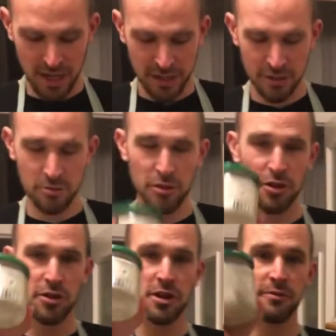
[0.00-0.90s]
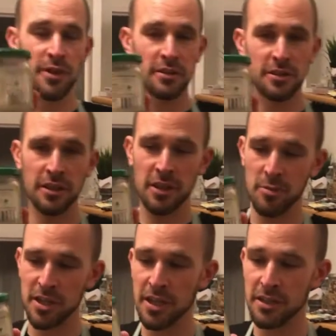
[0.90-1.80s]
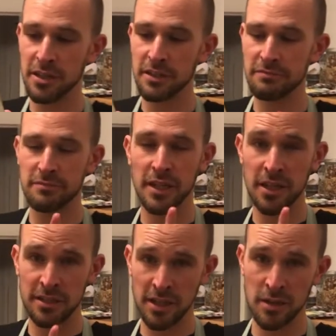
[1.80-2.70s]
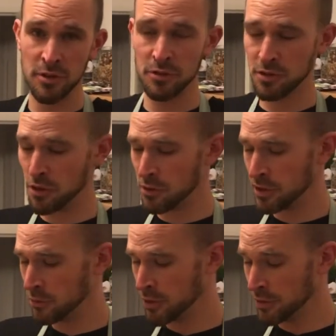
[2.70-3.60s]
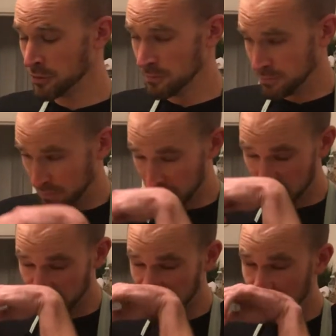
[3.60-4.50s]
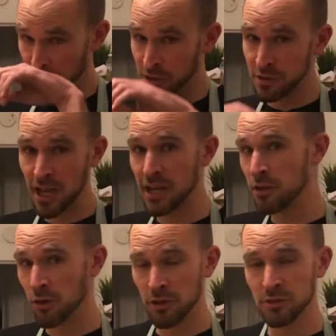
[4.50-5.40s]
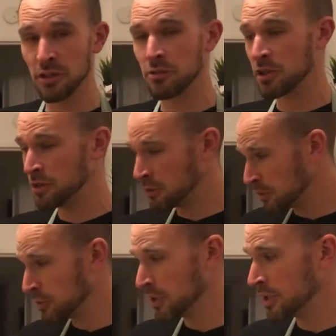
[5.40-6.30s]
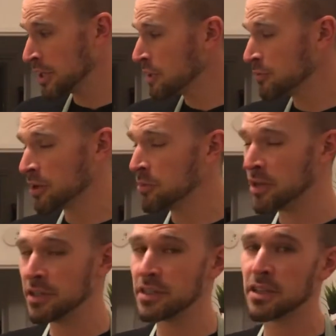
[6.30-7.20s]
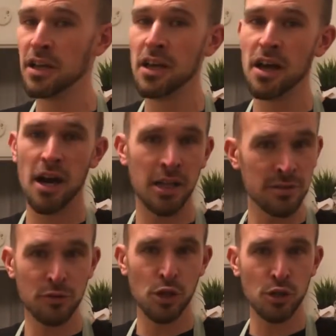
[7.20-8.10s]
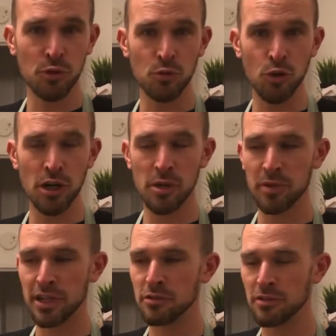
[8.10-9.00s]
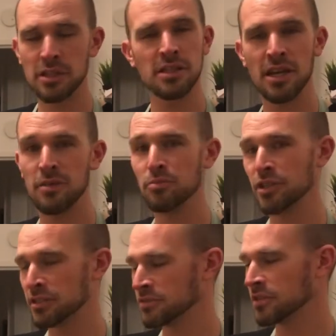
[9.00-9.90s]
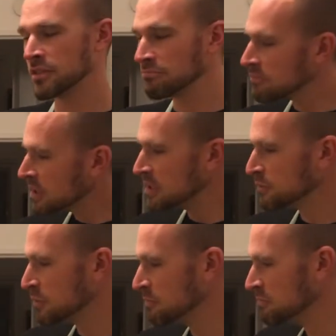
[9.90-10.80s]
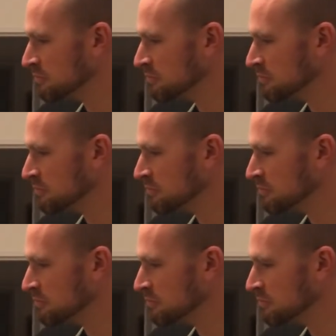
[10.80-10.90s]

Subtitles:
Here's where your cooking fat's going to come in handy. Like I said, I'm going to use coconut oil. Feel free to use any oil though. Canola oil I can recommend. Olive oil would work, but I do think that brings like a different